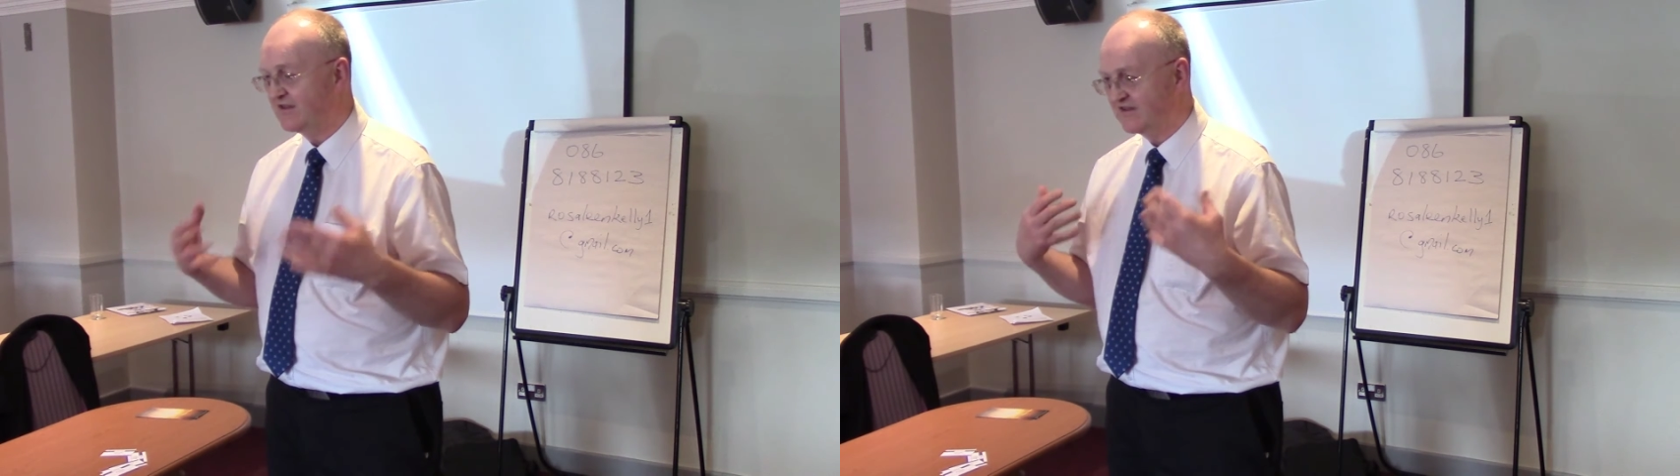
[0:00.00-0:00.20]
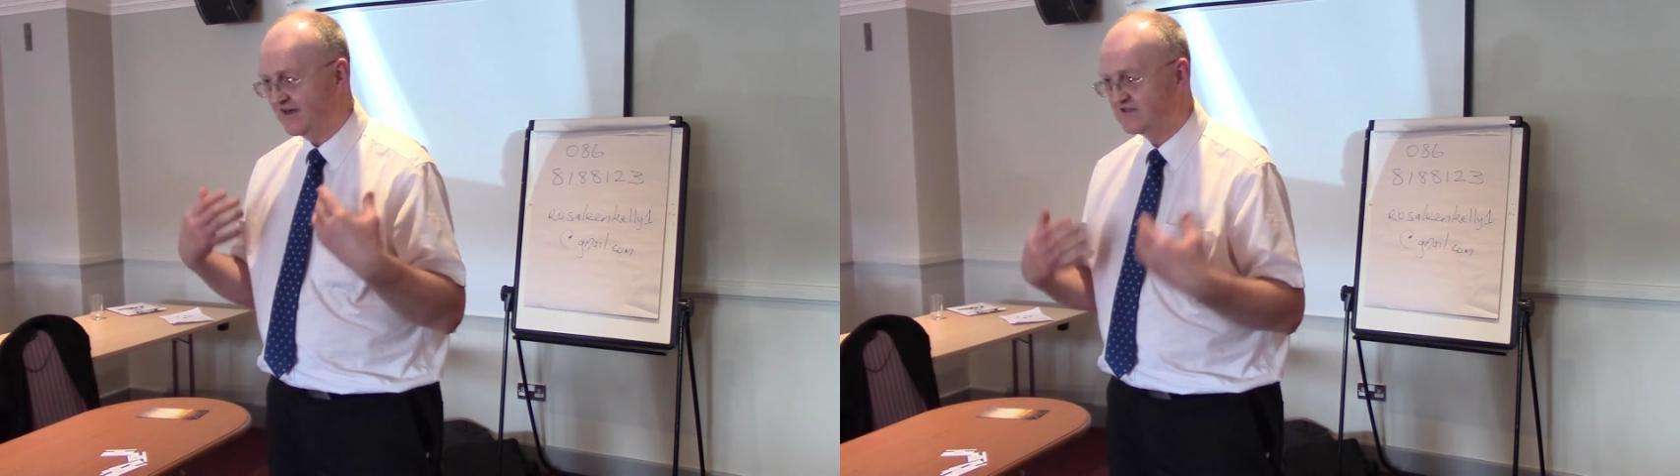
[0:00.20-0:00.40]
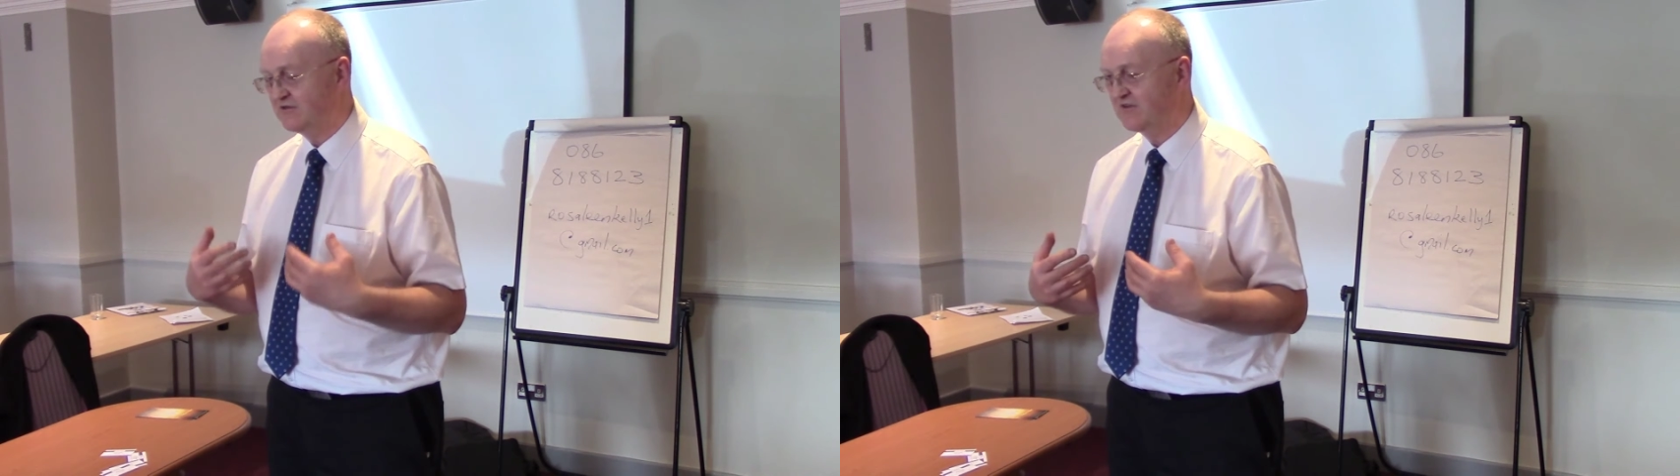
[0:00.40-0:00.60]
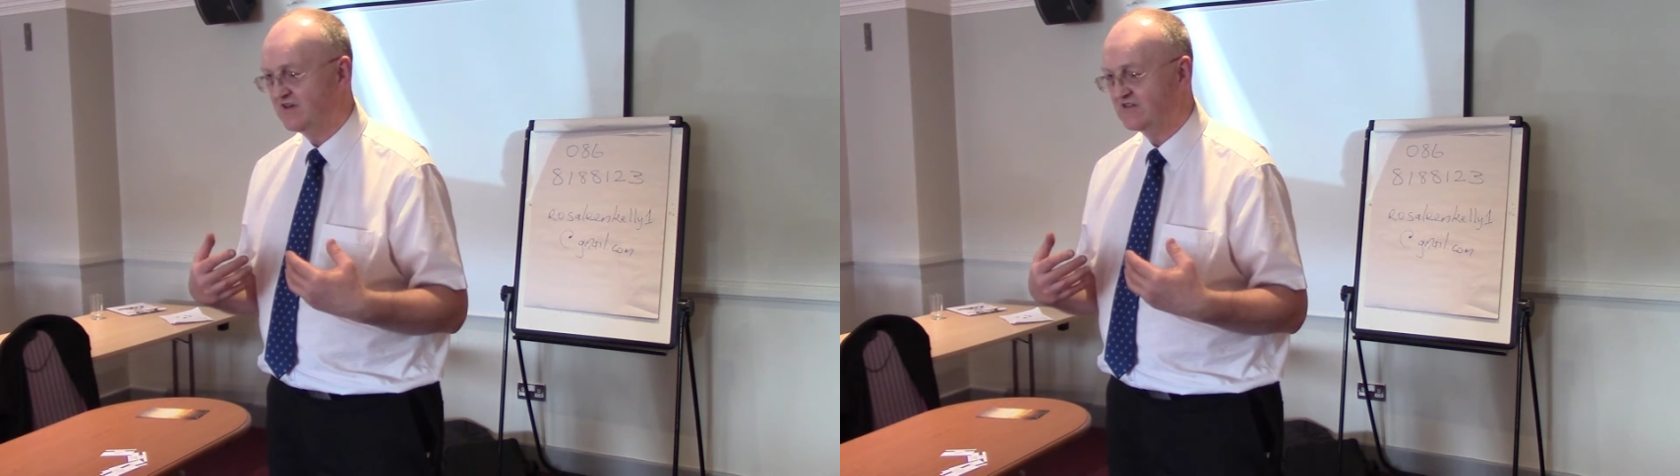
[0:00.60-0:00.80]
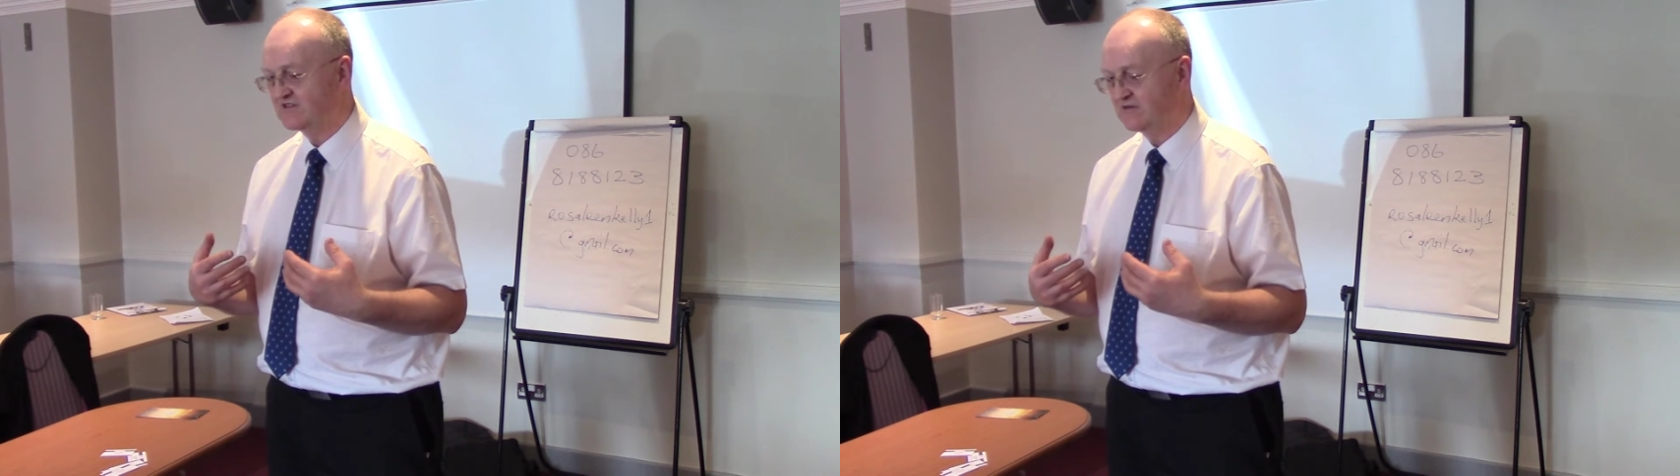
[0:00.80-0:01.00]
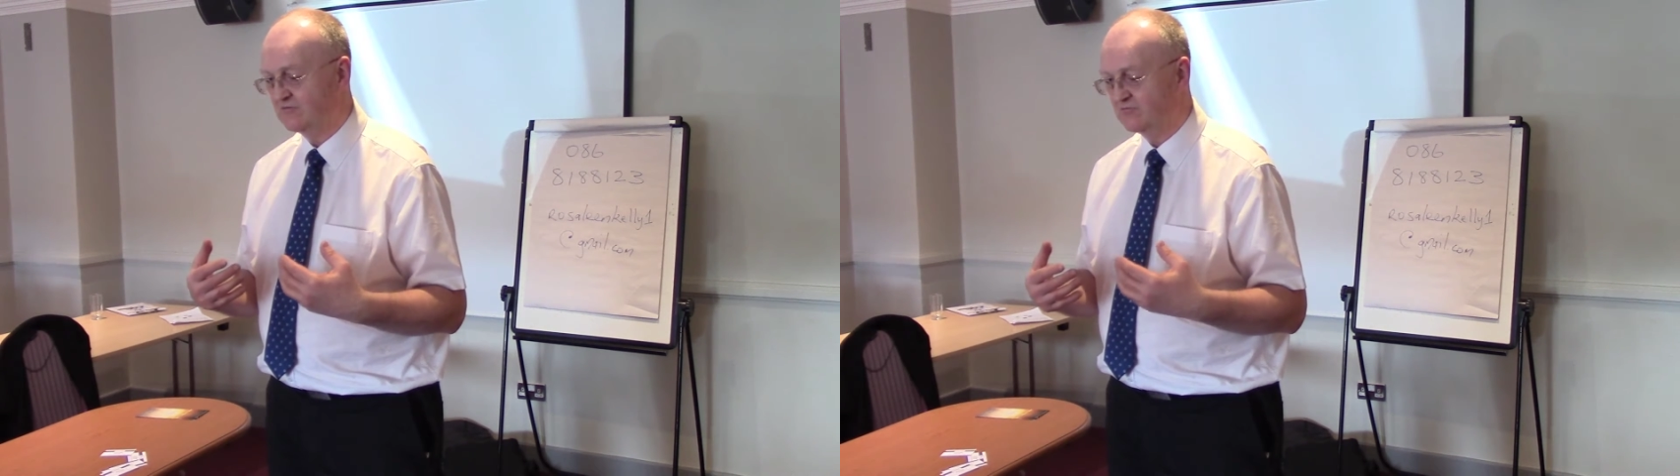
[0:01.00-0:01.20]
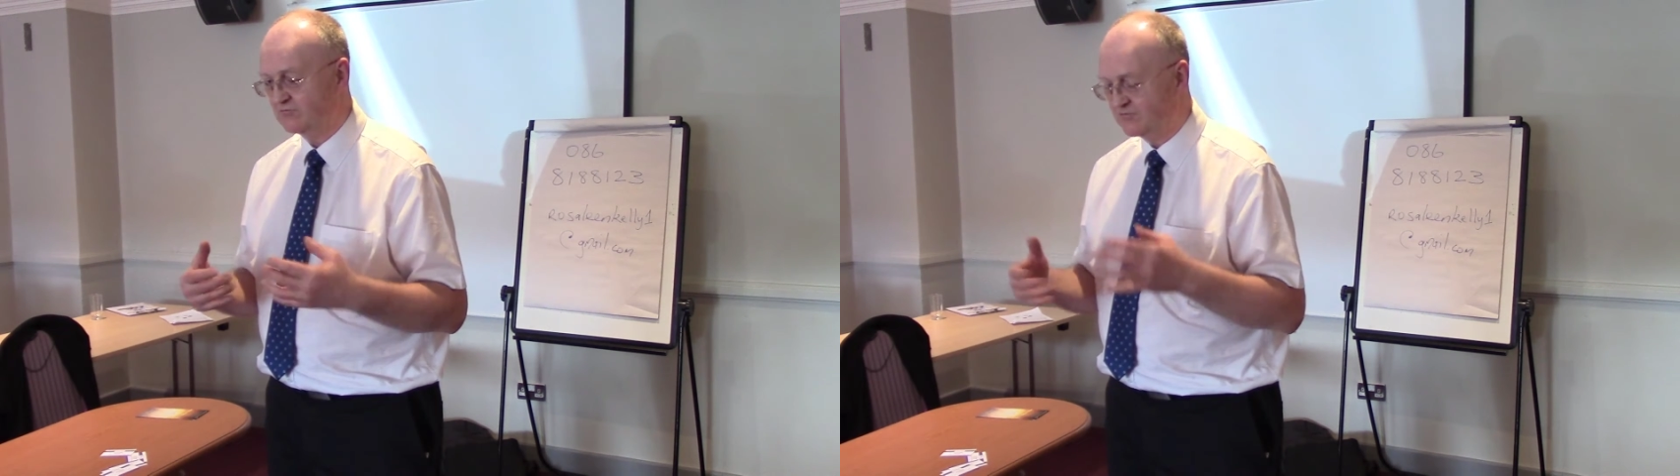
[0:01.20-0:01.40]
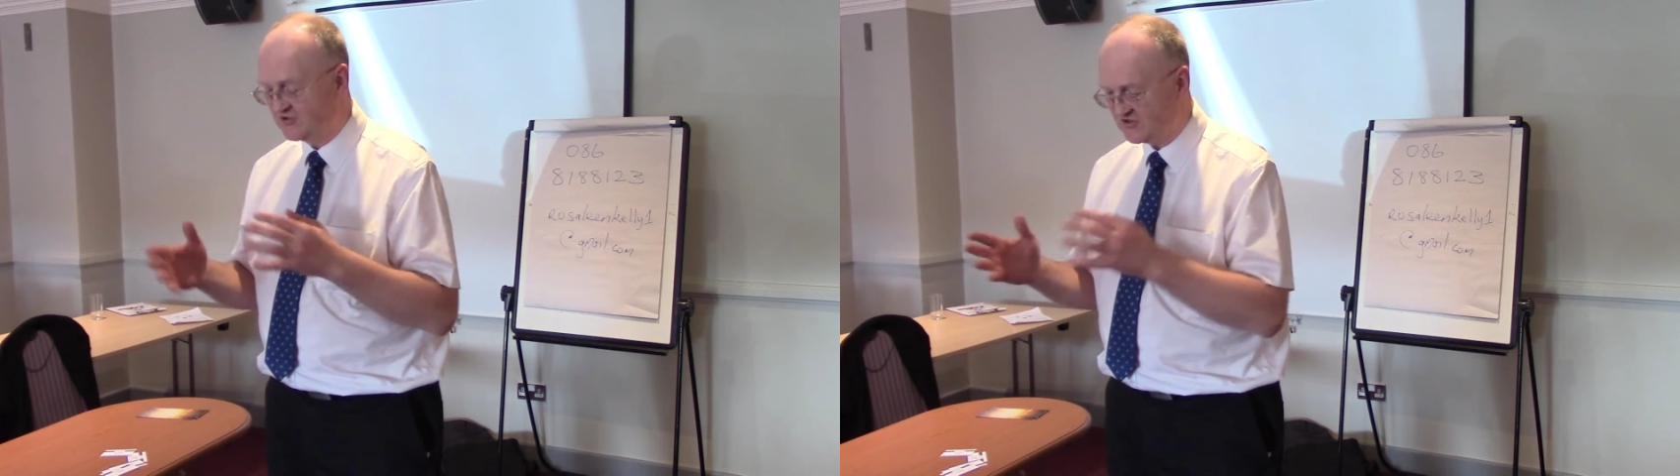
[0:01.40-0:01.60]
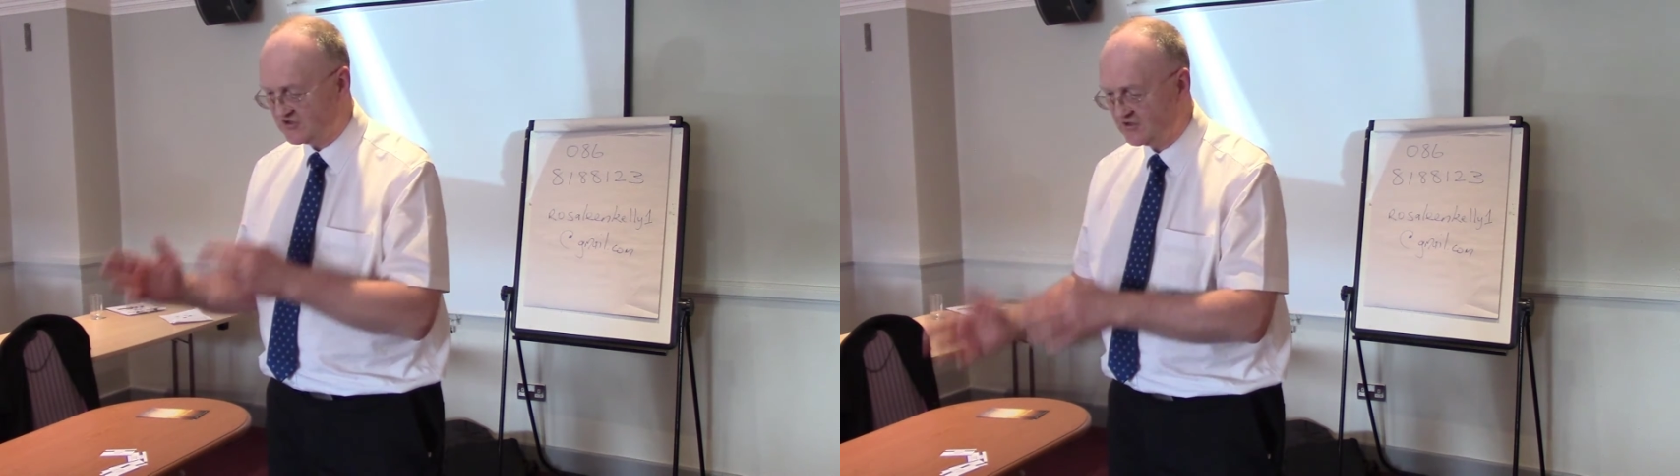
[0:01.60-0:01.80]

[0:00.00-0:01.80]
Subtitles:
The activities, just